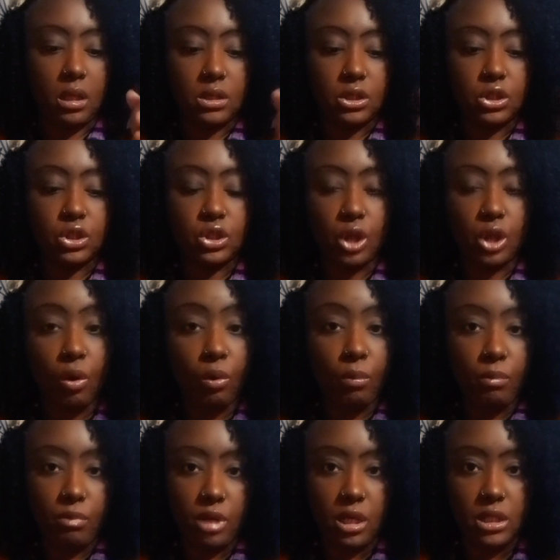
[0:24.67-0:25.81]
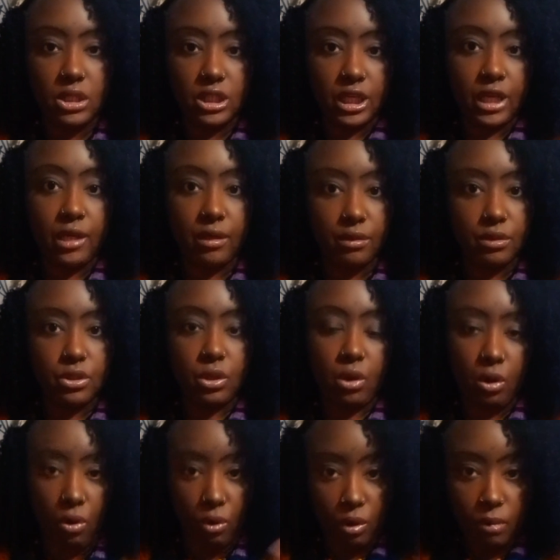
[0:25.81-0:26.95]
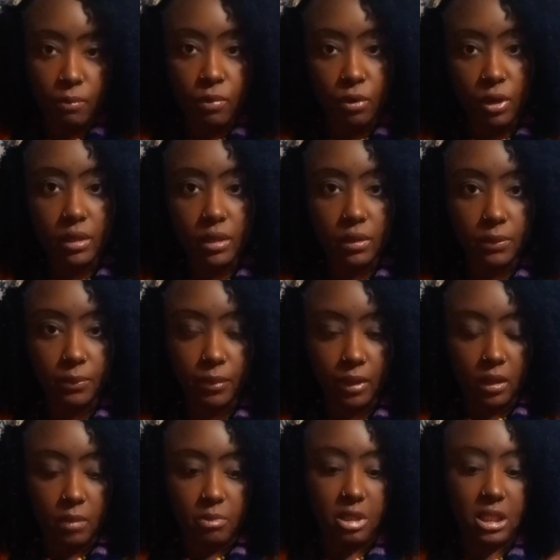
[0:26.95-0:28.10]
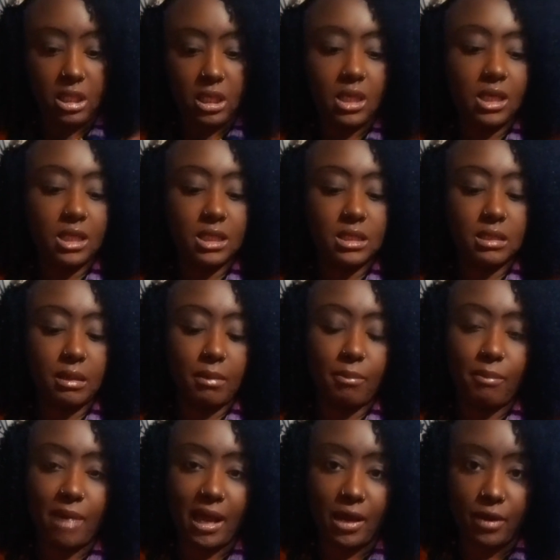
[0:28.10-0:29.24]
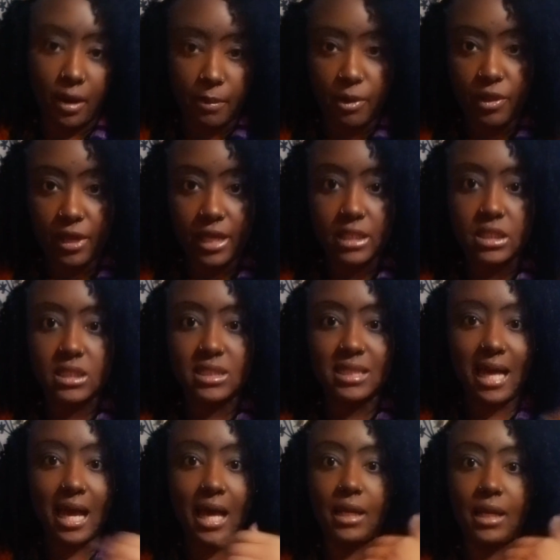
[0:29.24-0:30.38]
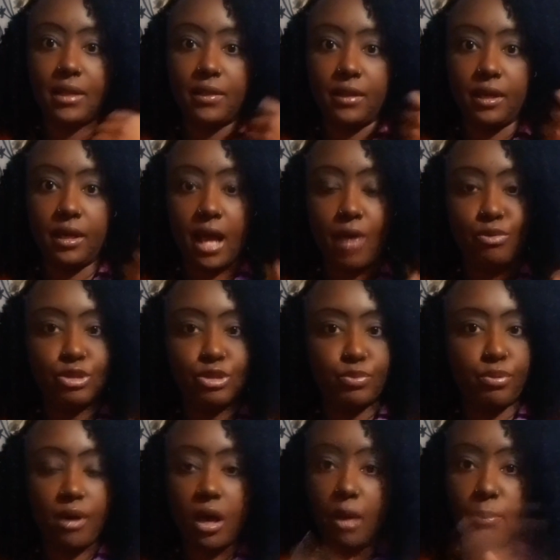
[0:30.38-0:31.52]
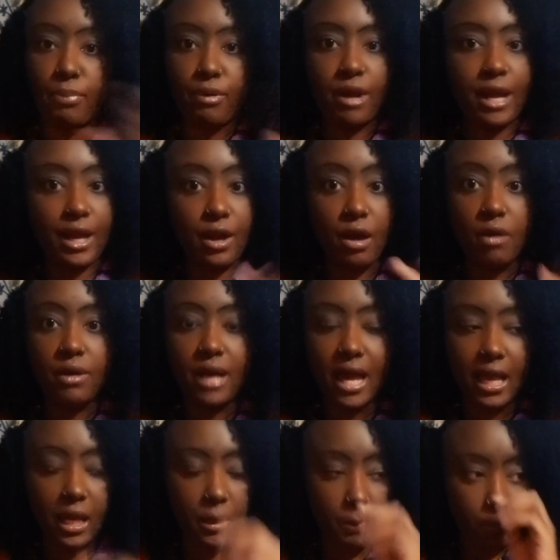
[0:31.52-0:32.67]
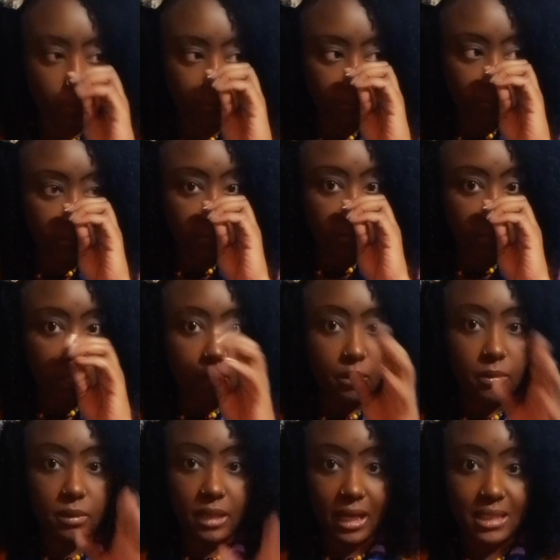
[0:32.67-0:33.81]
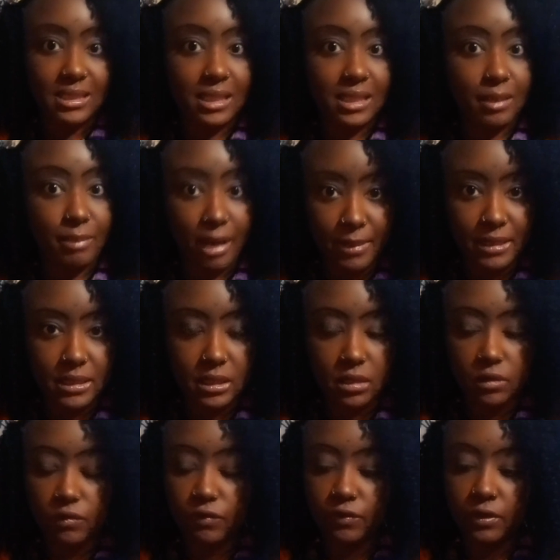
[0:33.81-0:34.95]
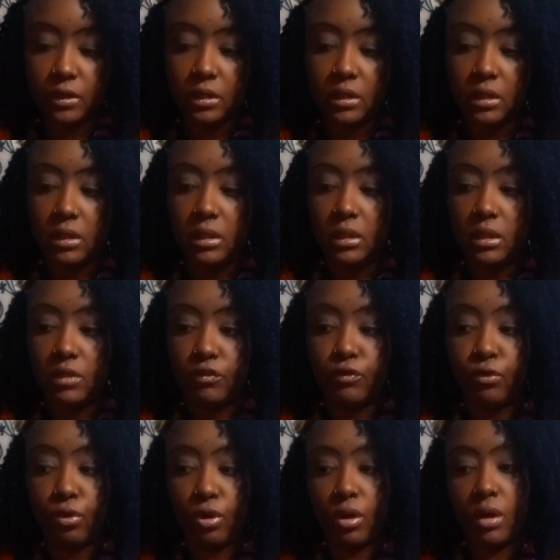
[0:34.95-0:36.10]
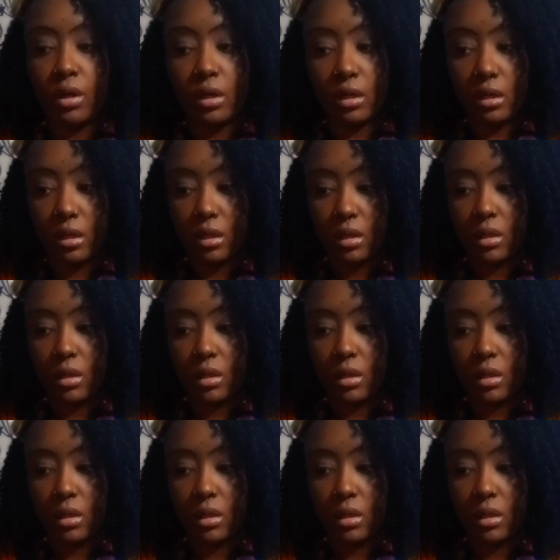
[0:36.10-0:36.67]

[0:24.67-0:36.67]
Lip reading: so much inner turmoil because my grandmother had just died, and then I was up praying all night, like I said, by myself for